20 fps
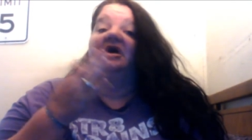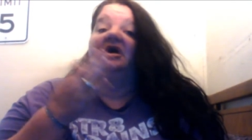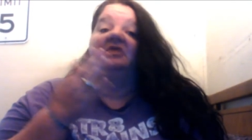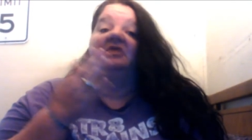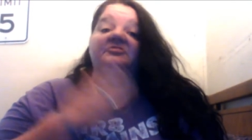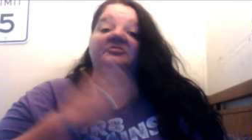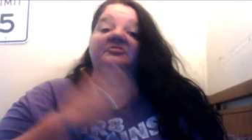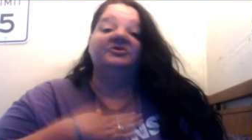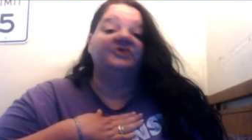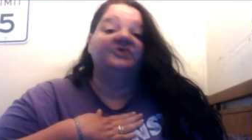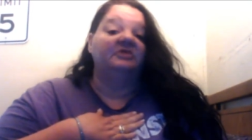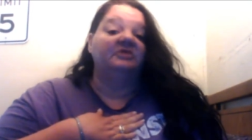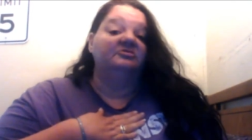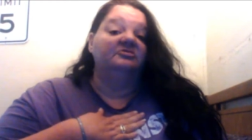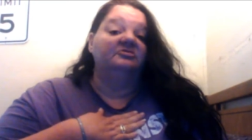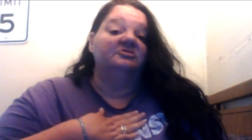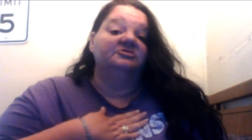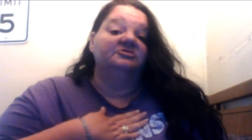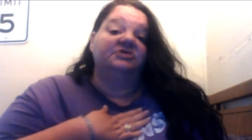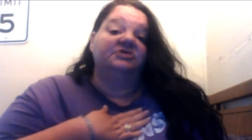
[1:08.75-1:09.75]
I'm
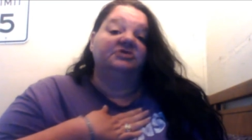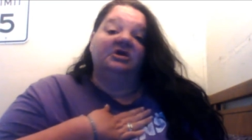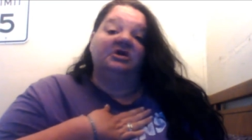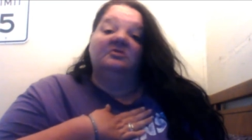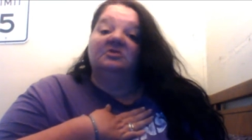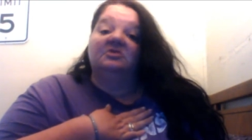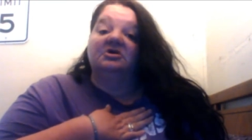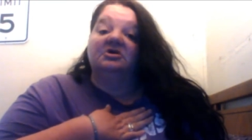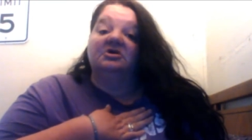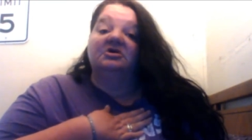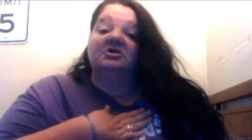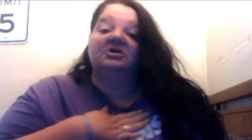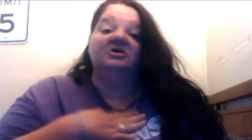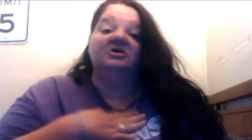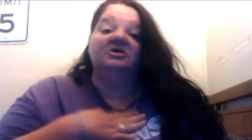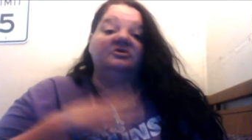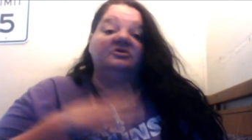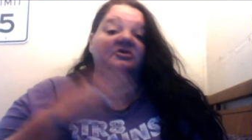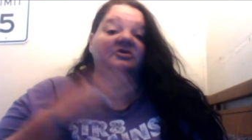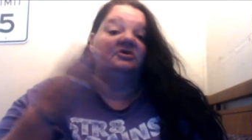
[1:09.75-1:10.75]
disabled, can't work,
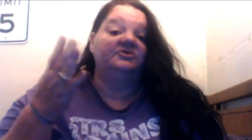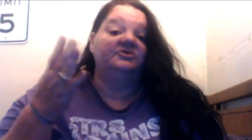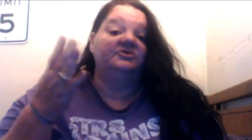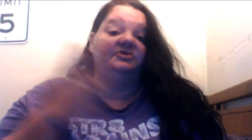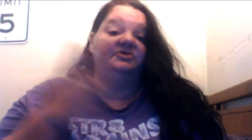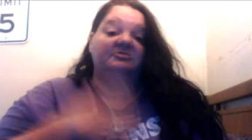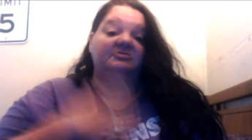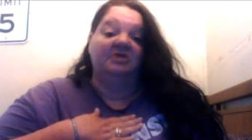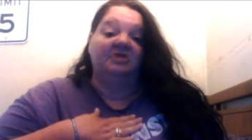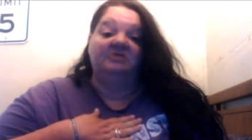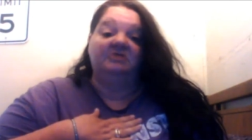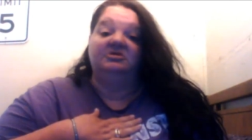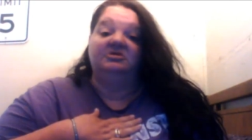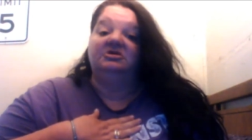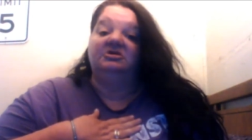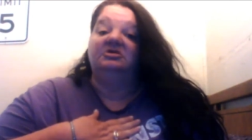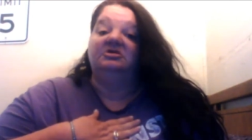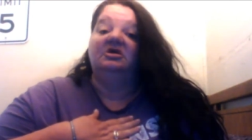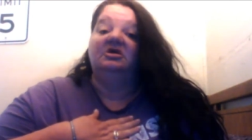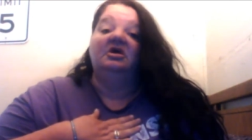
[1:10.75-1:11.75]
and they stick by me.